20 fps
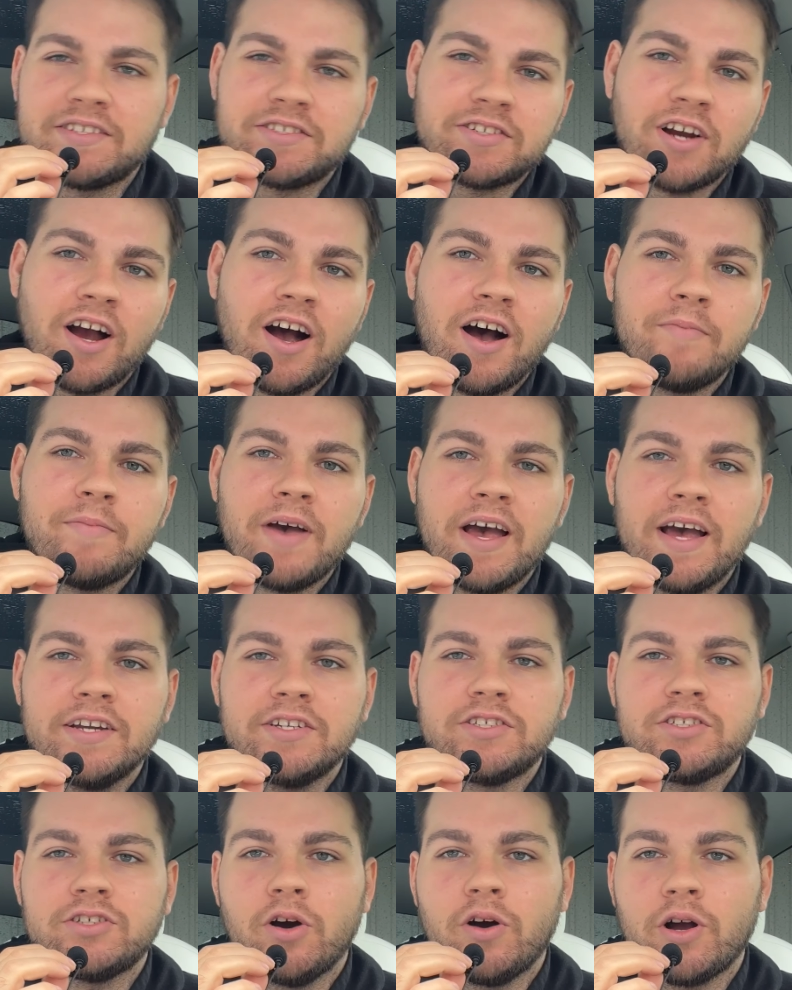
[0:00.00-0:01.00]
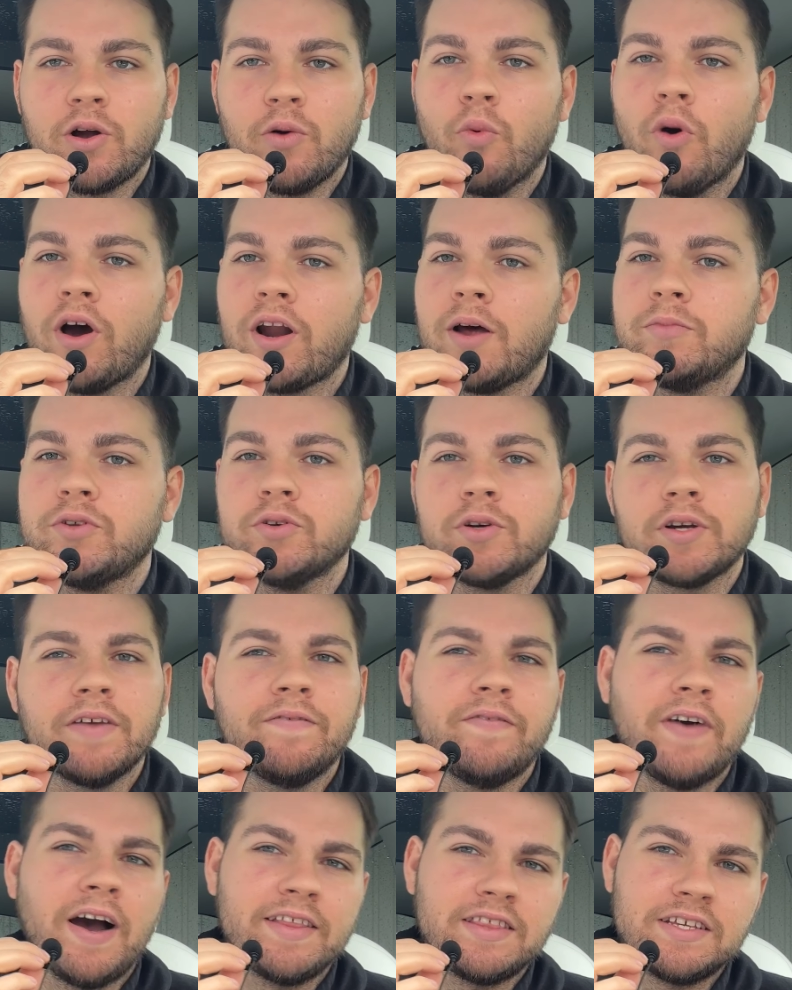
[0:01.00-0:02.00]
job at showing what I'm doing to
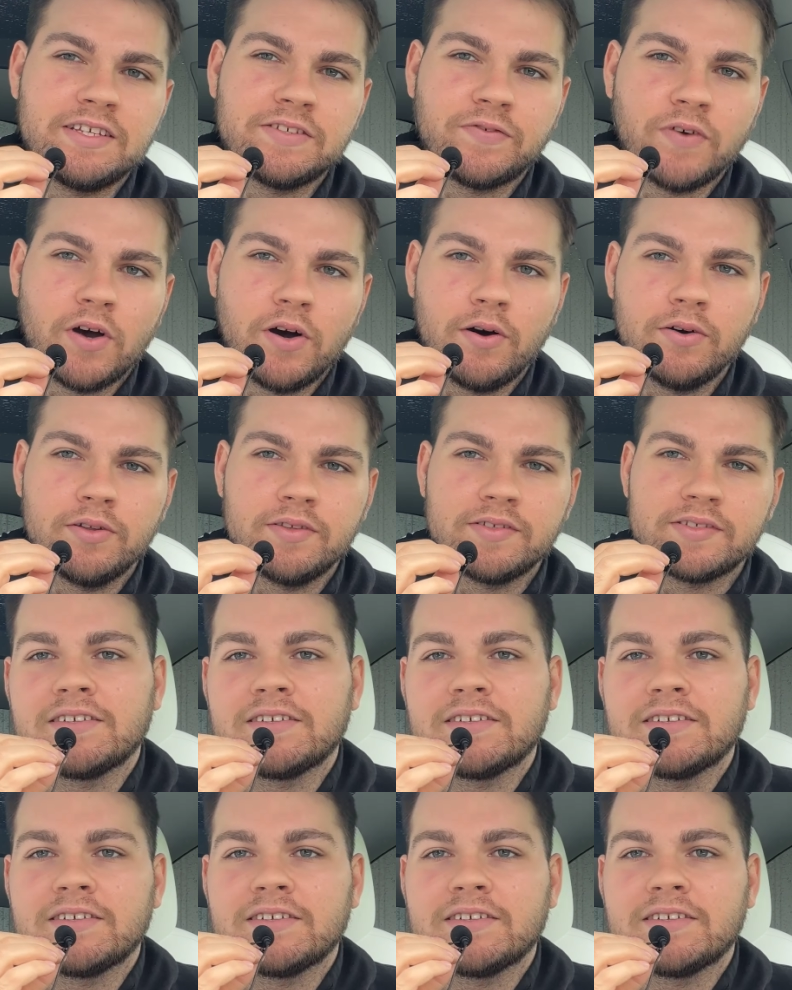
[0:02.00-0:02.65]
find these phones.